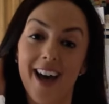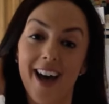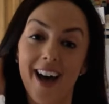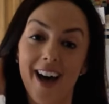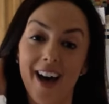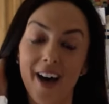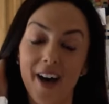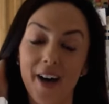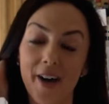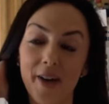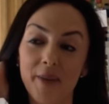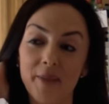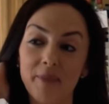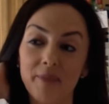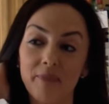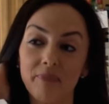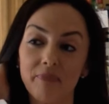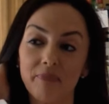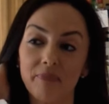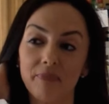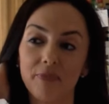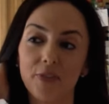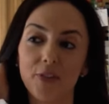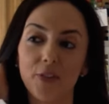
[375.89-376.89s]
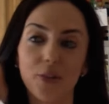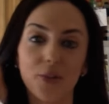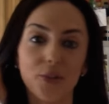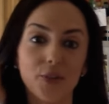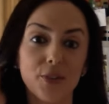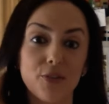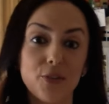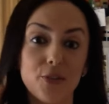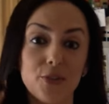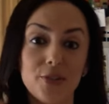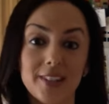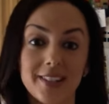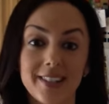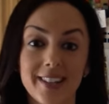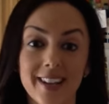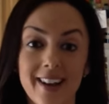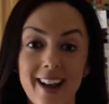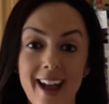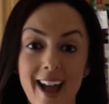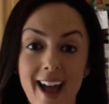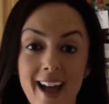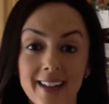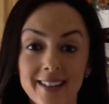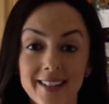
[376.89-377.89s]
For those of you that did
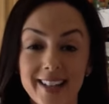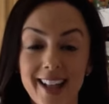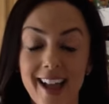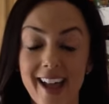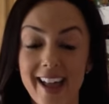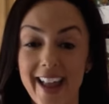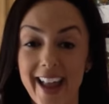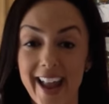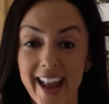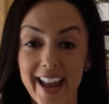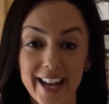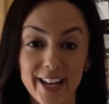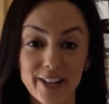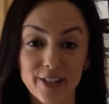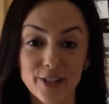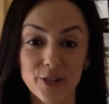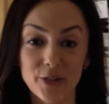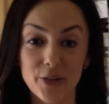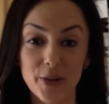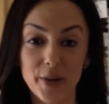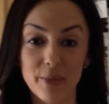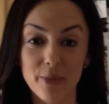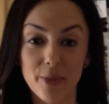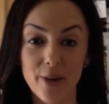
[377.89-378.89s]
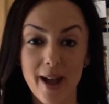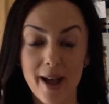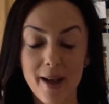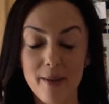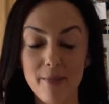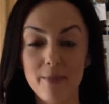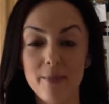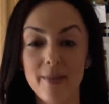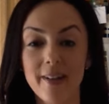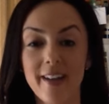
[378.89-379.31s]
ask, I ate during prep.